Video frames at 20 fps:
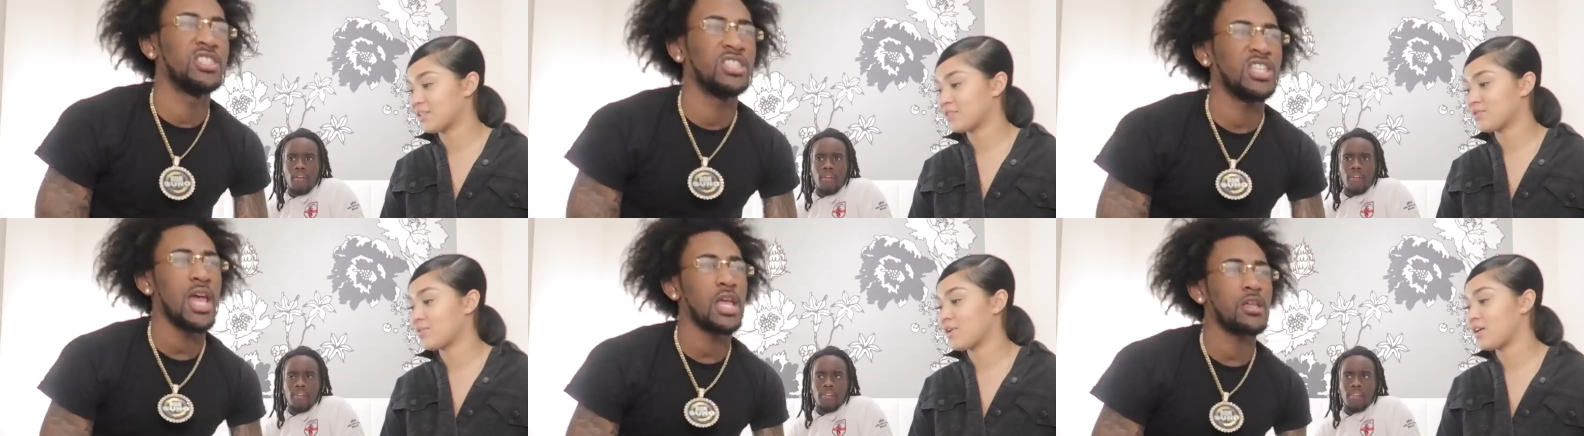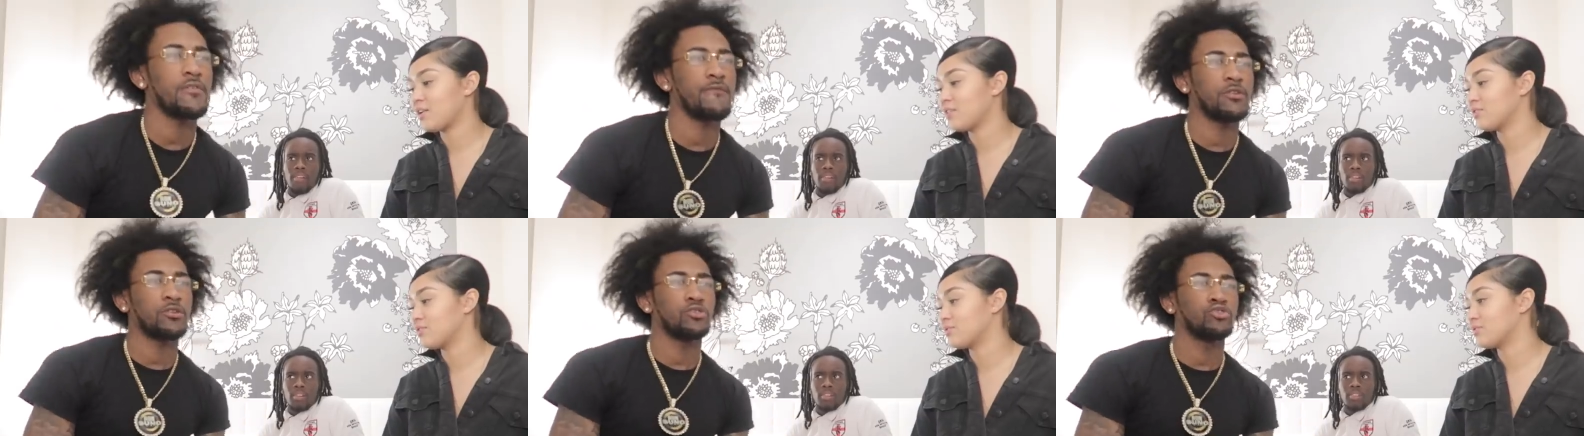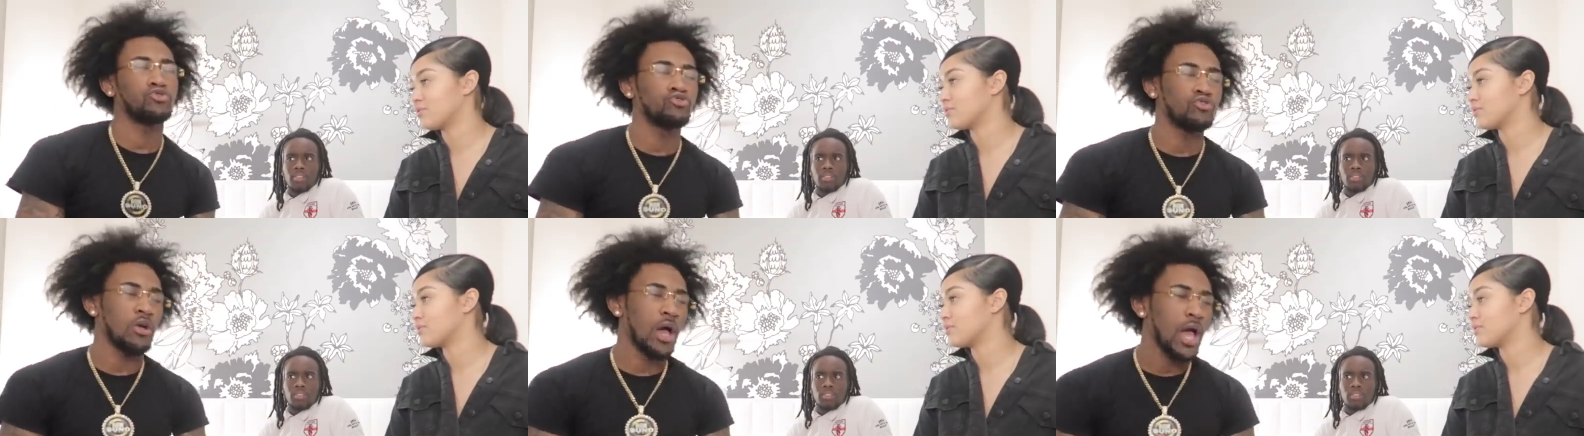Speaker 1: just Followed
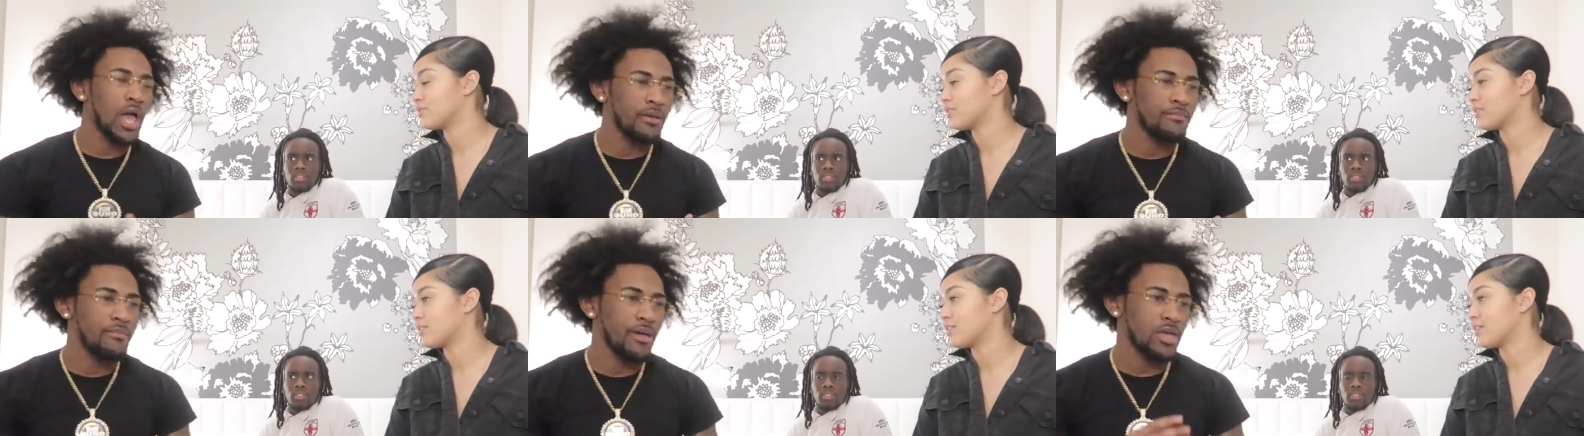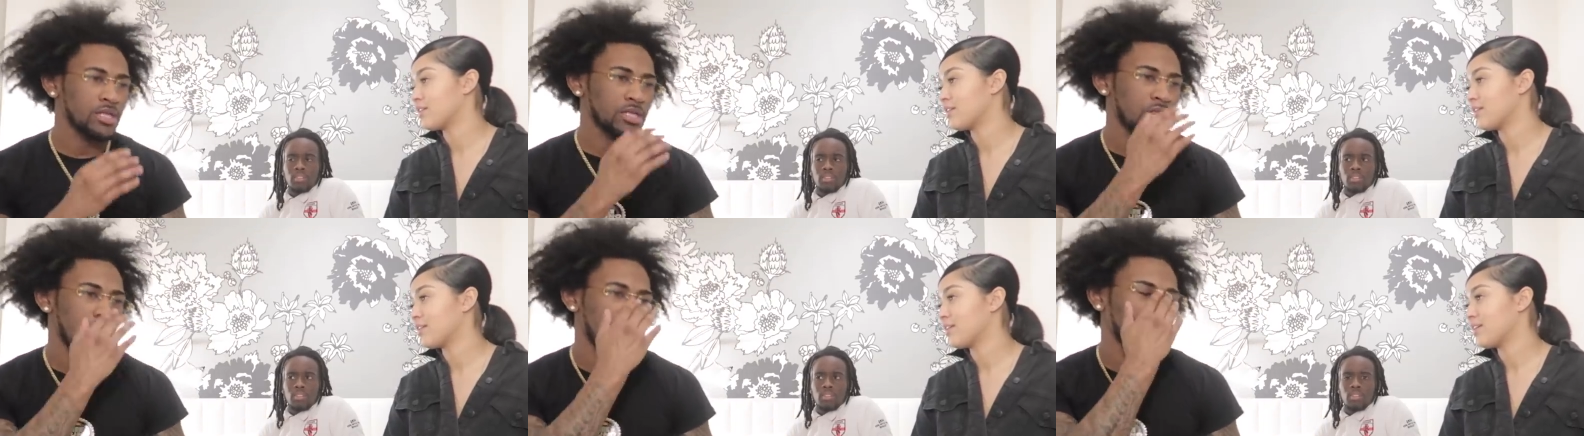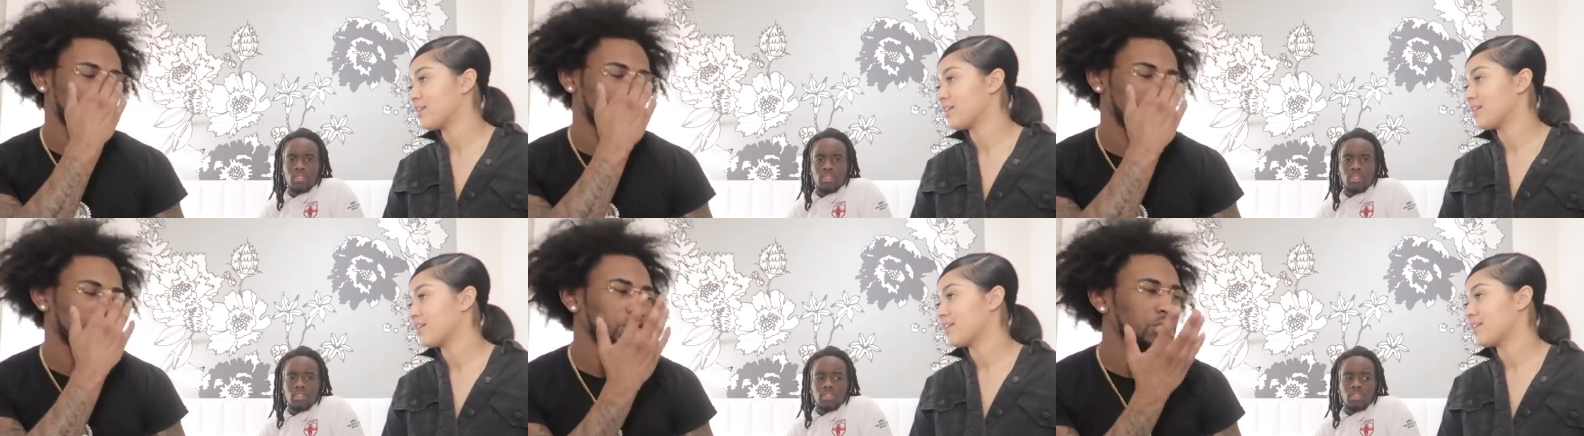you. I bet.
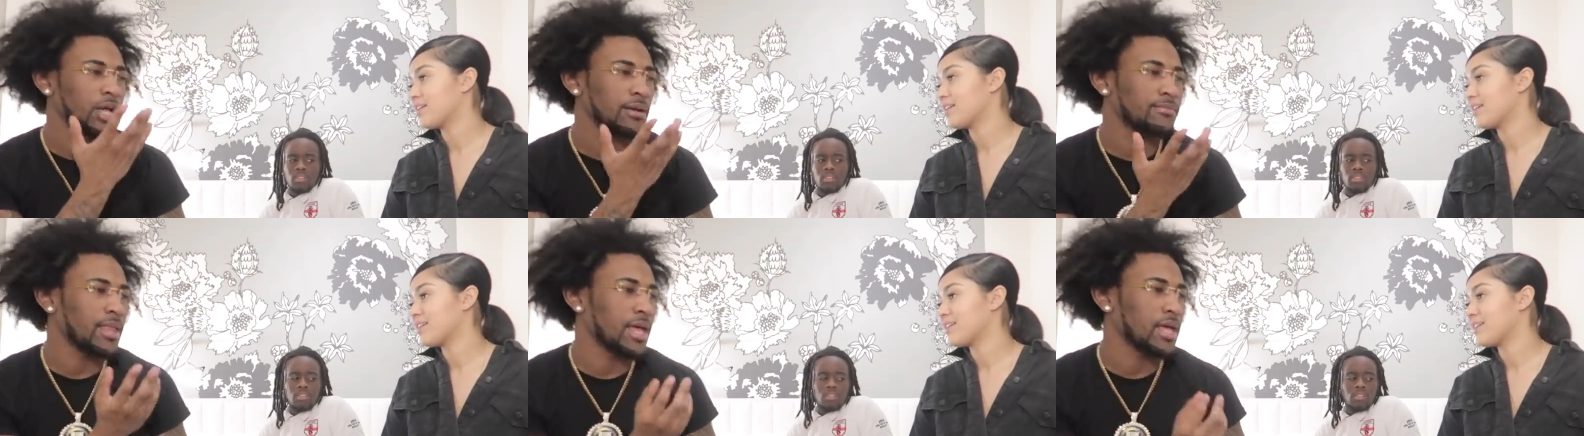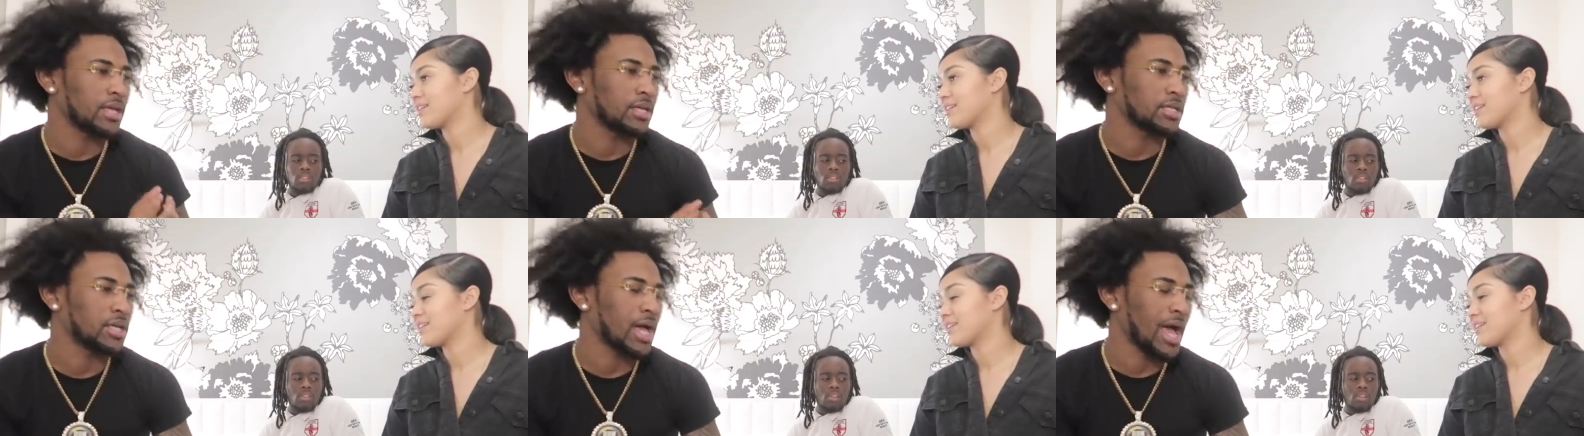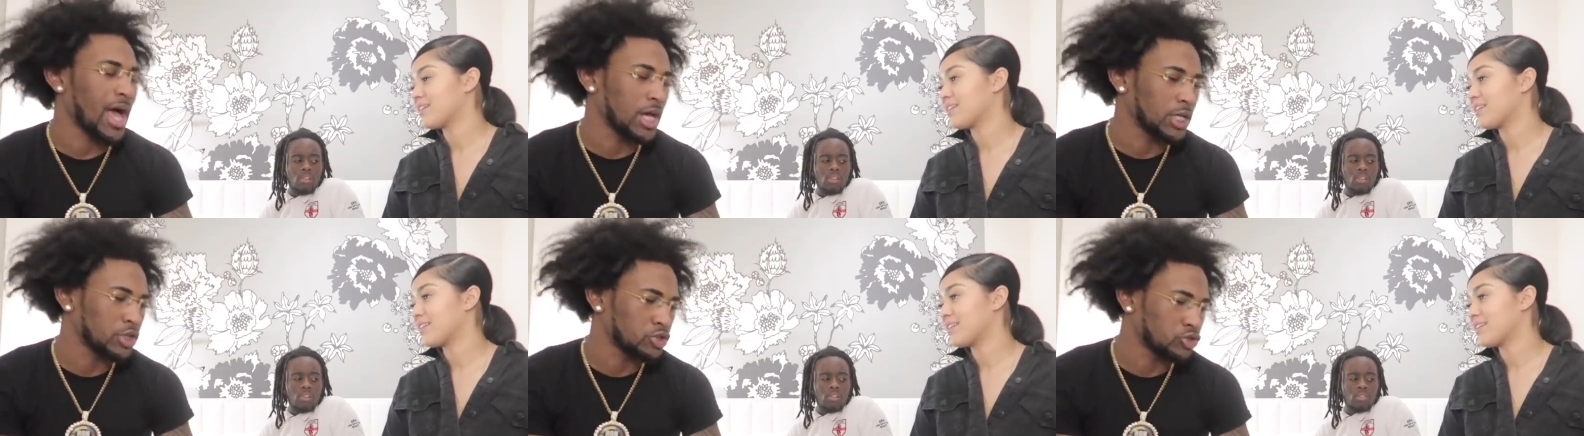Like, like,
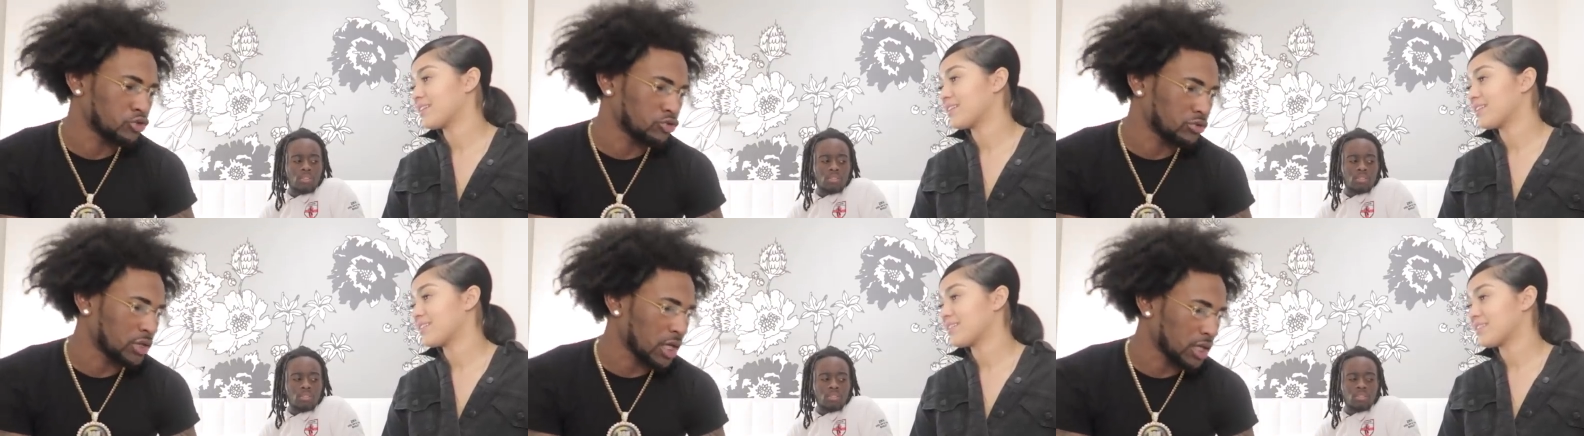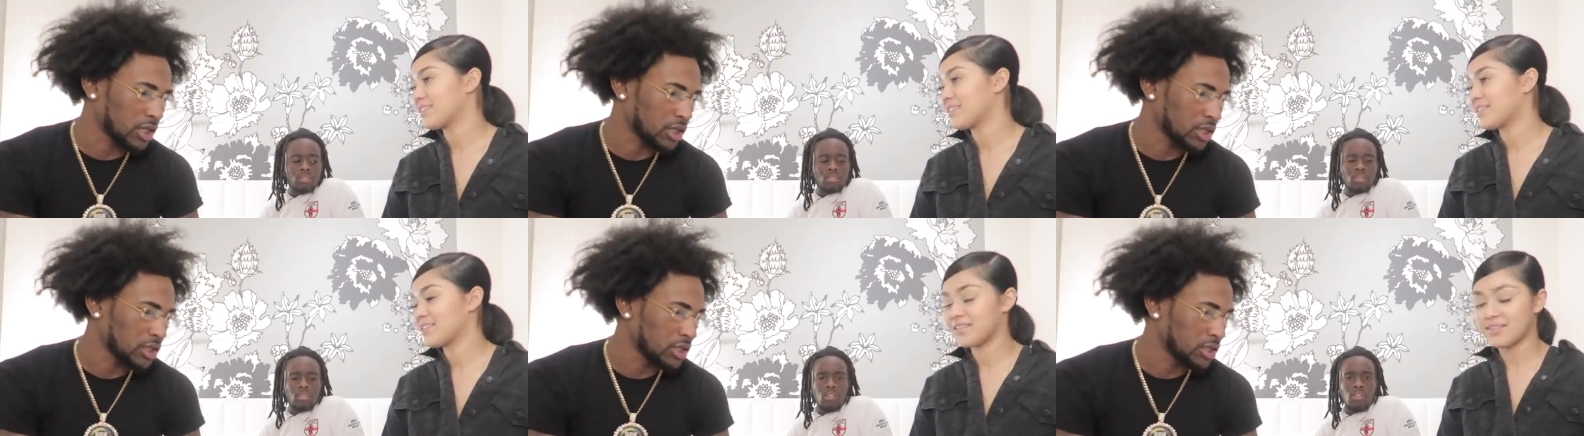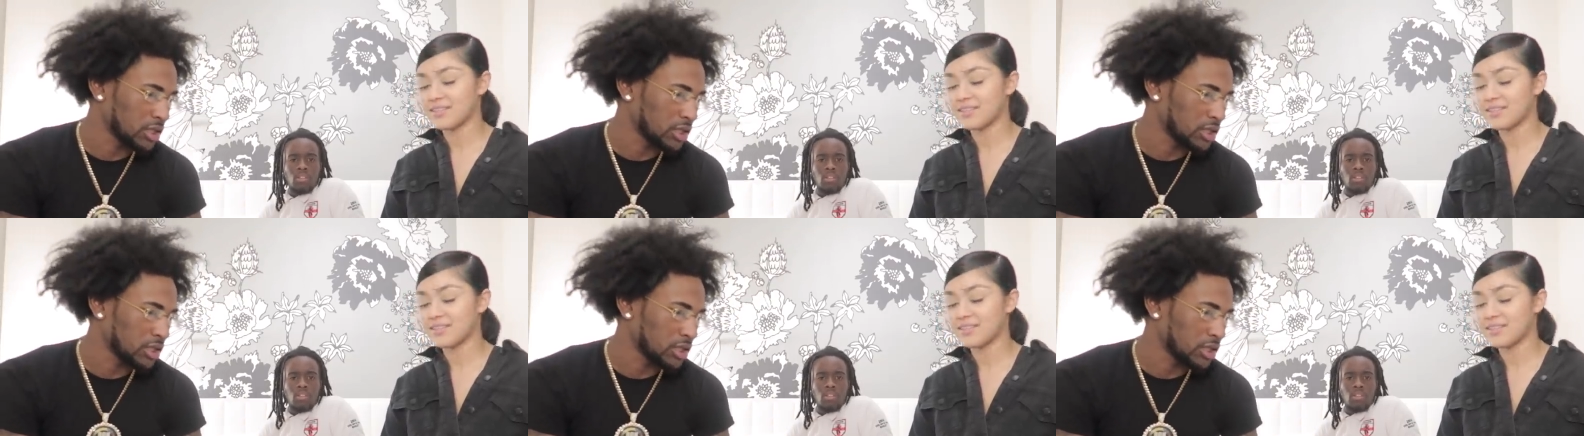I ain't sure. Like,